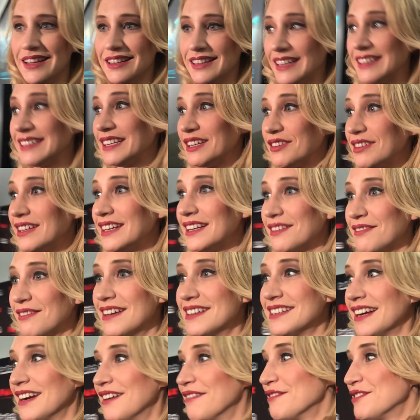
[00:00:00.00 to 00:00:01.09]
Like literally the
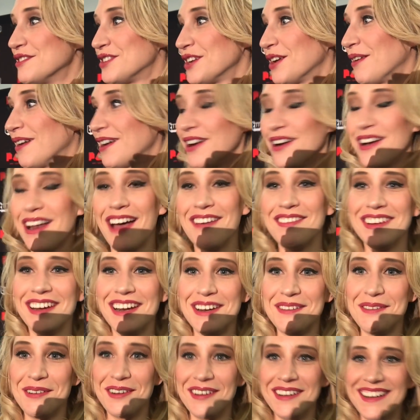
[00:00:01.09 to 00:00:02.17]
rundown of the show, I don't have it
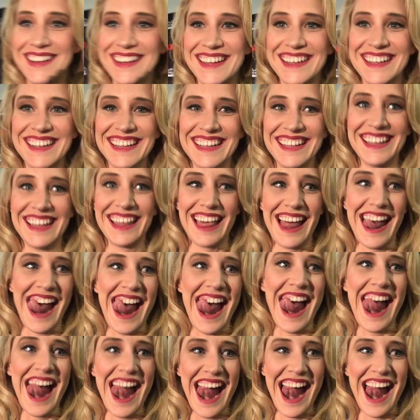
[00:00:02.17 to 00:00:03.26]
anymore.
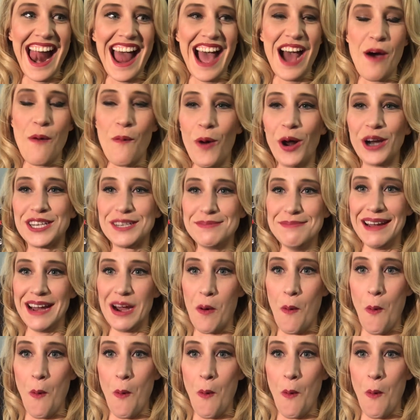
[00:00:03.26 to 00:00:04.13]
Watch me